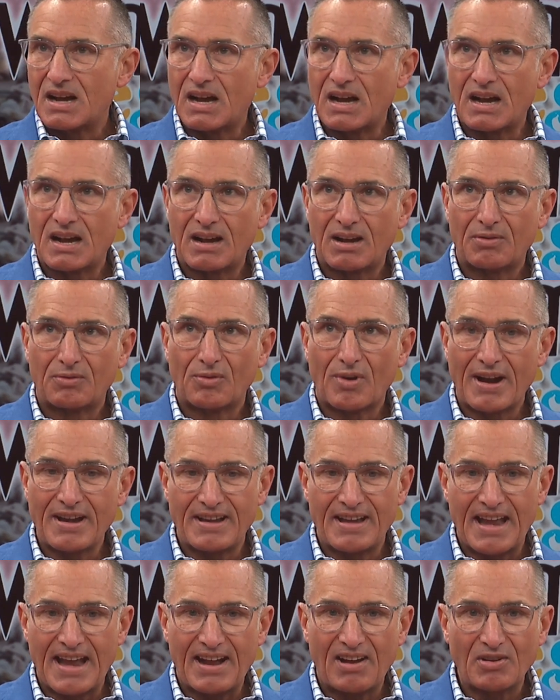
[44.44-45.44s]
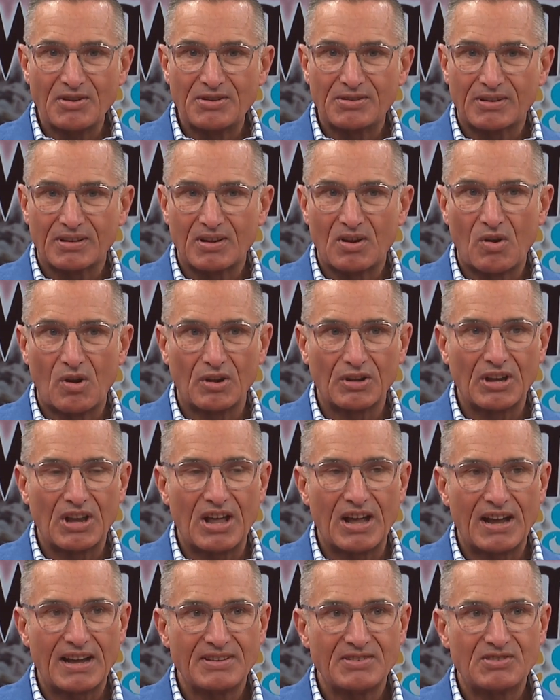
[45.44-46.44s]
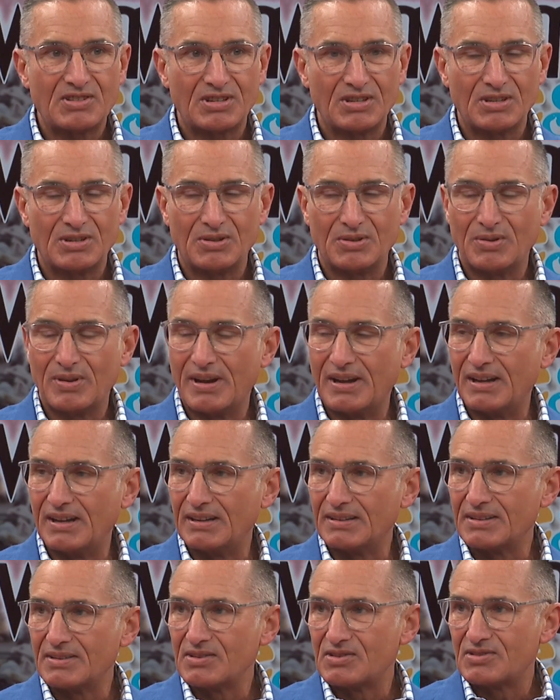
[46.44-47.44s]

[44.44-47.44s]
Uh, right now, you can go online to uh,